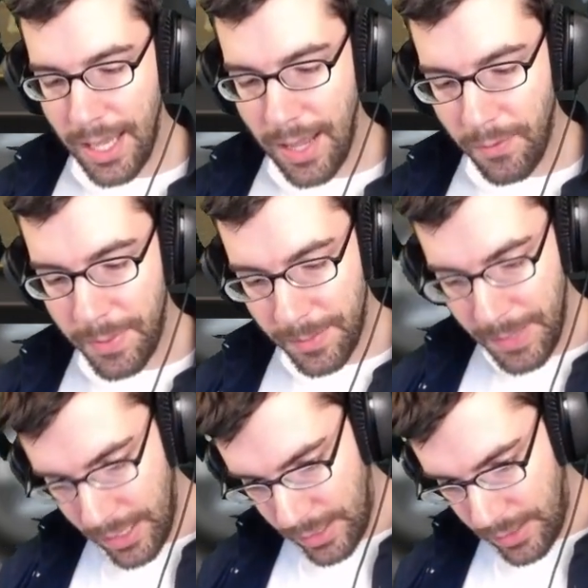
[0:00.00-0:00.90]
I will pick
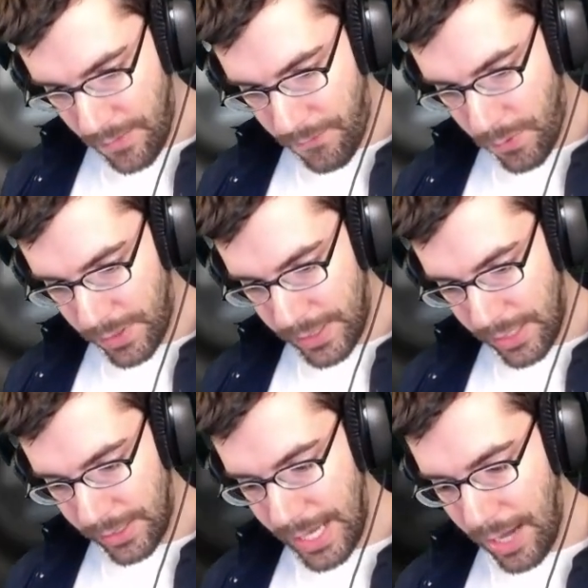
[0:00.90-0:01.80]
Paladin for the
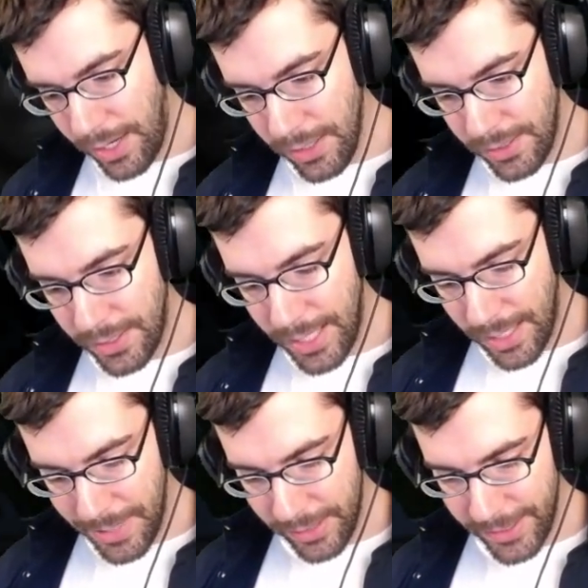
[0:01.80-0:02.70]
daily. Now, here's the
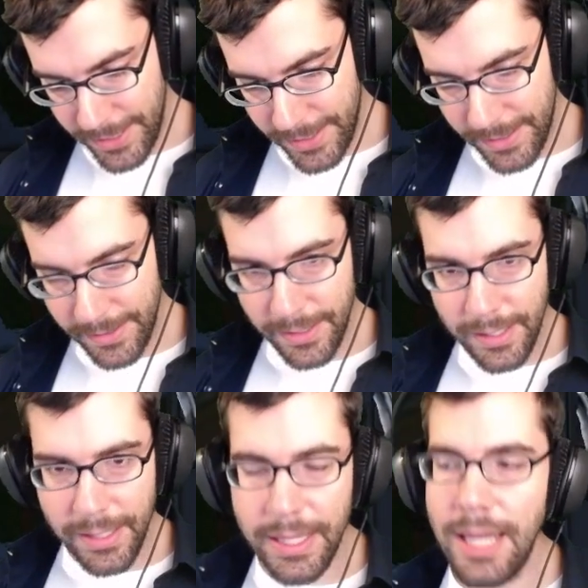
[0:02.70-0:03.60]
thing about this.
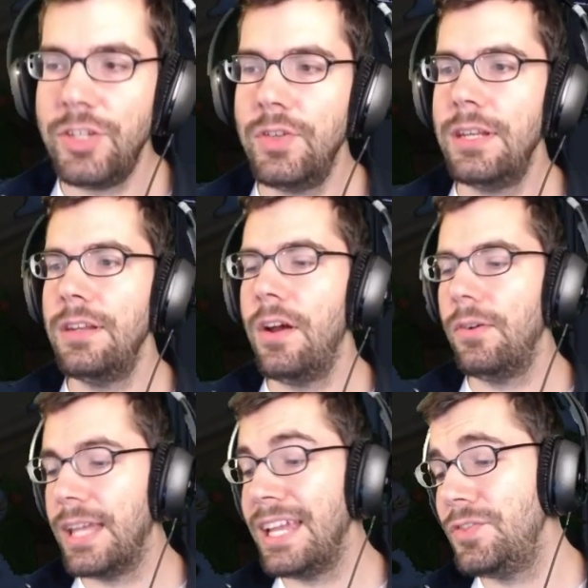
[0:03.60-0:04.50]
In case you didn't know,
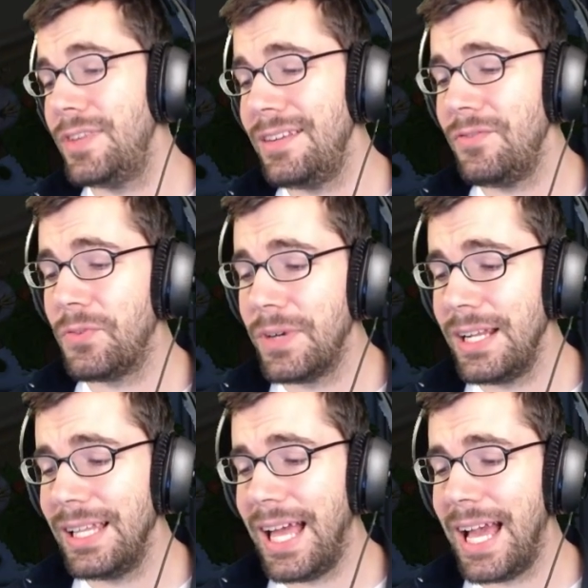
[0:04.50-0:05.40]
in case you didn't
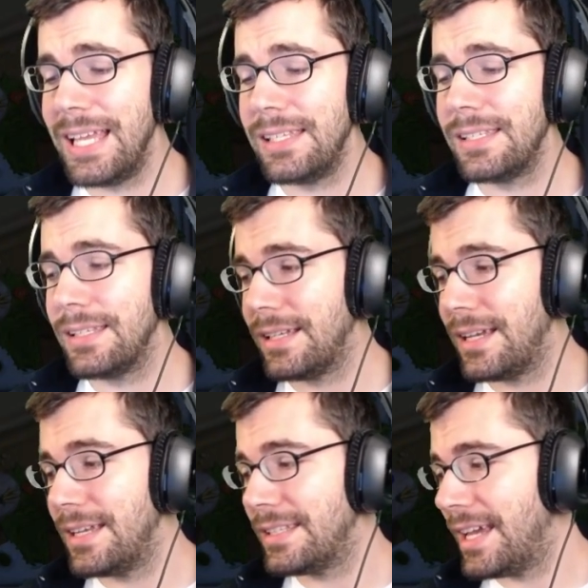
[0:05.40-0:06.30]
realize,
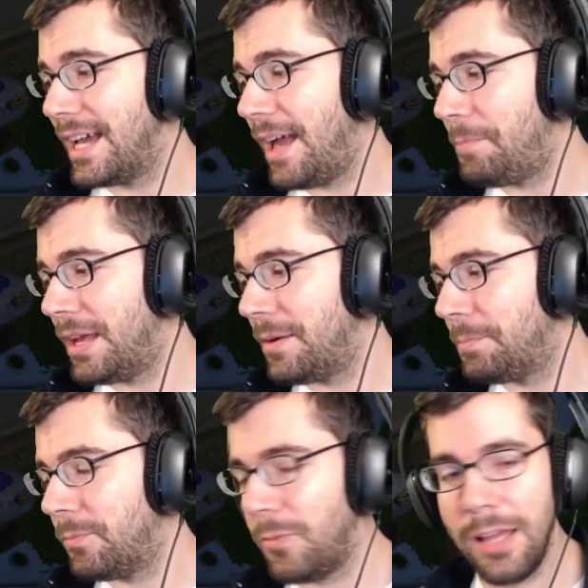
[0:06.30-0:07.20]
because uh, I've been
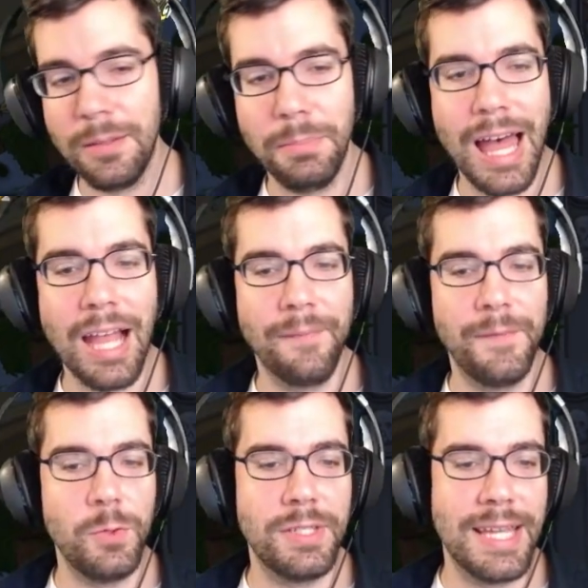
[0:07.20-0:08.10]
around the block a
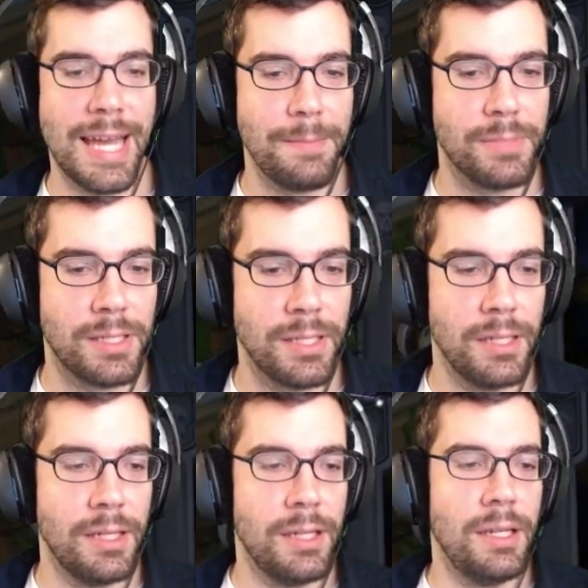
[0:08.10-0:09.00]
few times.
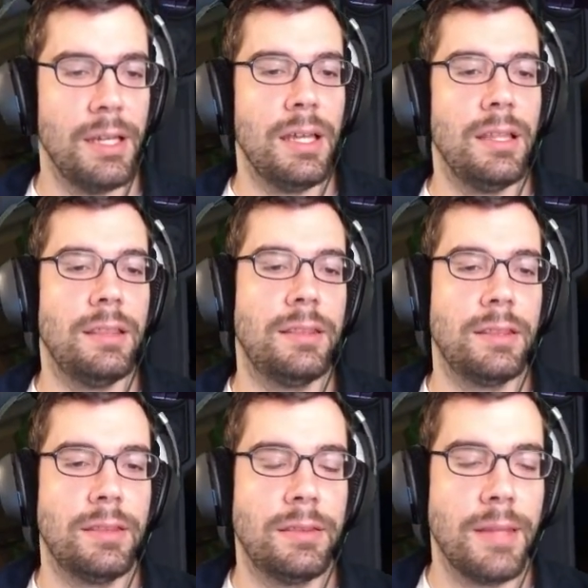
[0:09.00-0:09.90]

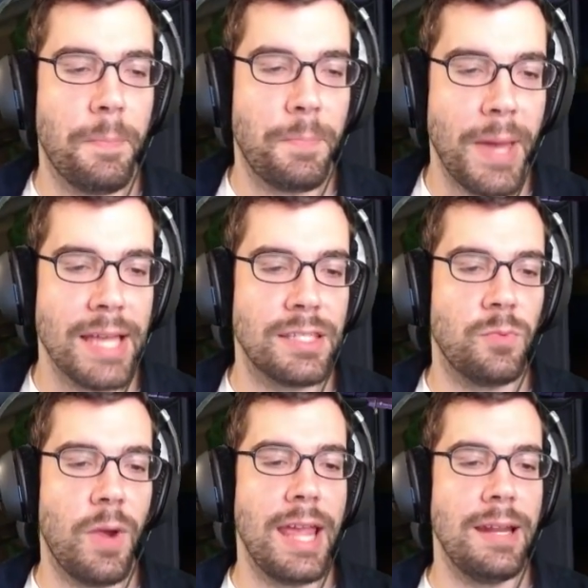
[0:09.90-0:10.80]
The best
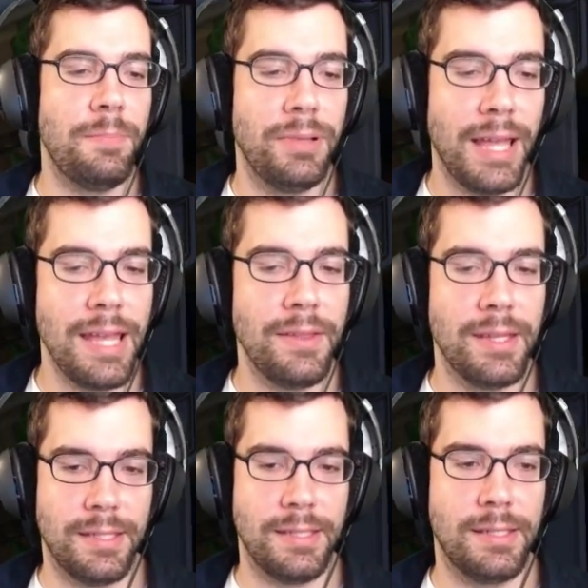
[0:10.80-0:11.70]
way to play
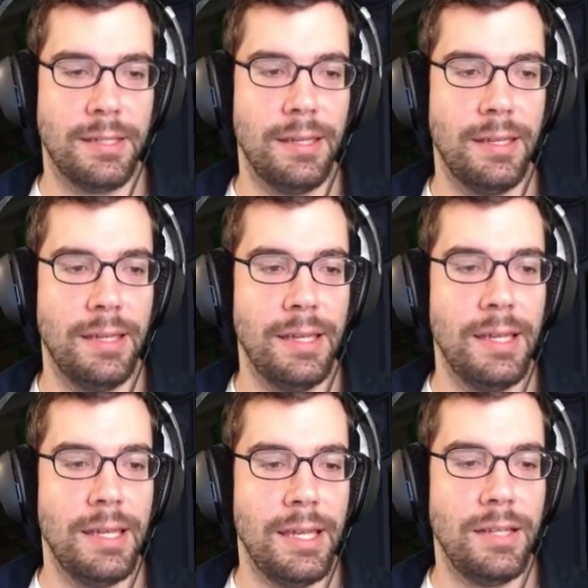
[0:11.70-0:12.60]
this
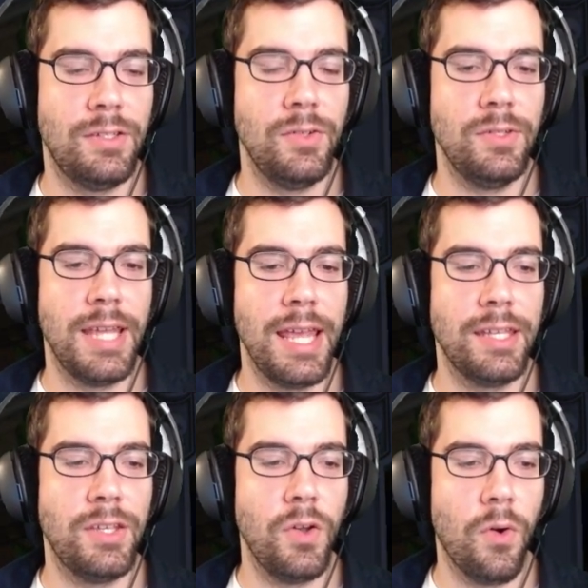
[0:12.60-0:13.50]
is to
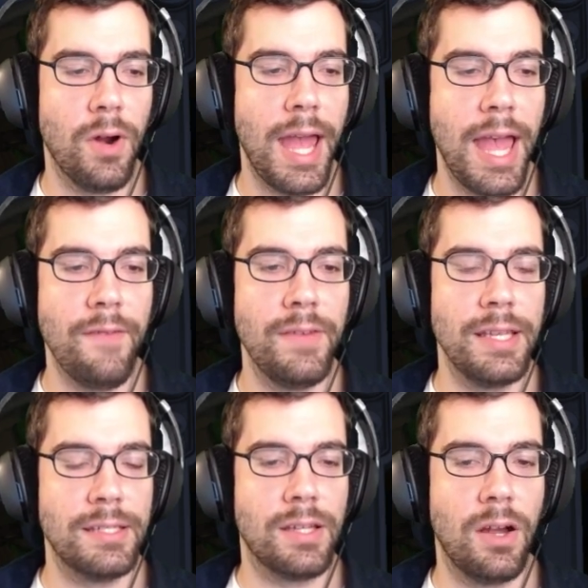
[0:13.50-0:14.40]
take your
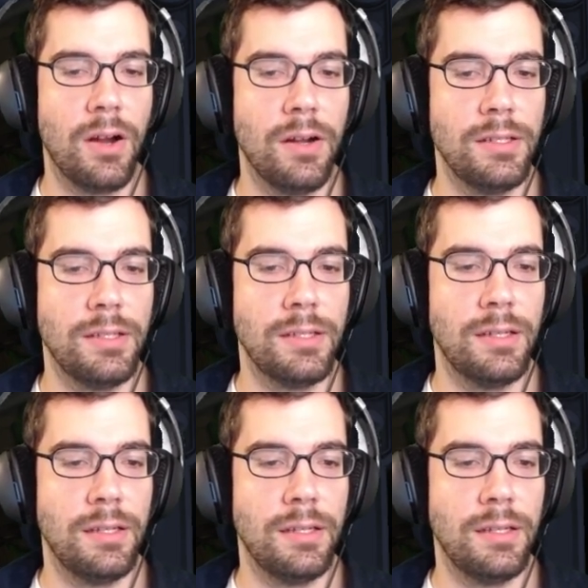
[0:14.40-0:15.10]
heaviest cards